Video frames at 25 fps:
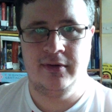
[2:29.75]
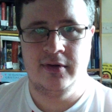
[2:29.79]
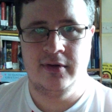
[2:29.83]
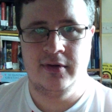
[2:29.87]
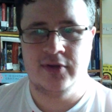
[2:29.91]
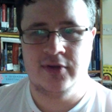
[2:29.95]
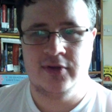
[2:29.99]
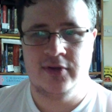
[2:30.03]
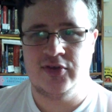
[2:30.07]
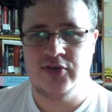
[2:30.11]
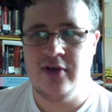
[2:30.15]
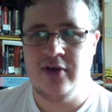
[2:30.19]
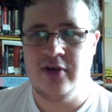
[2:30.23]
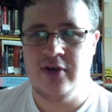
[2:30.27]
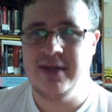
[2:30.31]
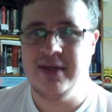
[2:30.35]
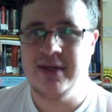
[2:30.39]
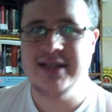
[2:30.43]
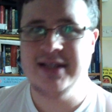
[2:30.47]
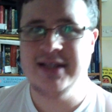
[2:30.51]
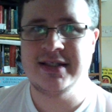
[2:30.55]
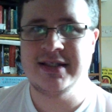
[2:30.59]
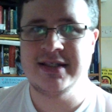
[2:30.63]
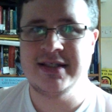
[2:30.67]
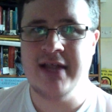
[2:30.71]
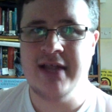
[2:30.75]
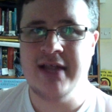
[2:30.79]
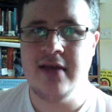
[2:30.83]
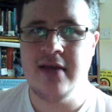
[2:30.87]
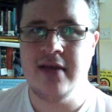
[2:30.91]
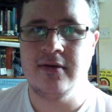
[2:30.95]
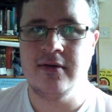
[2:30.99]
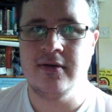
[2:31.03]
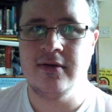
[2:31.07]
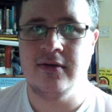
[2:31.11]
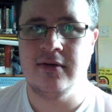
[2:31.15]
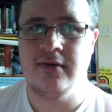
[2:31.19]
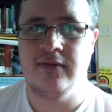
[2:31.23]
So instead
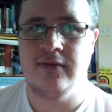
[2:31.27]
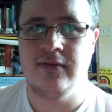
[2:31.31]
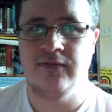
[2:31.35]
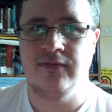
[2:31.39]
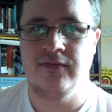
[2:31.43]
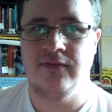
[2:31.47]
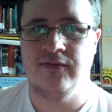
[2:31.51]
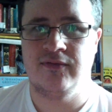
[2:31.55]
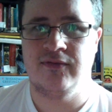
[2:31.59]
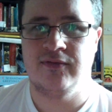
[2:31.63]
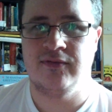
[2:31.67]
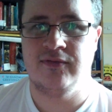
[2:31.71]
of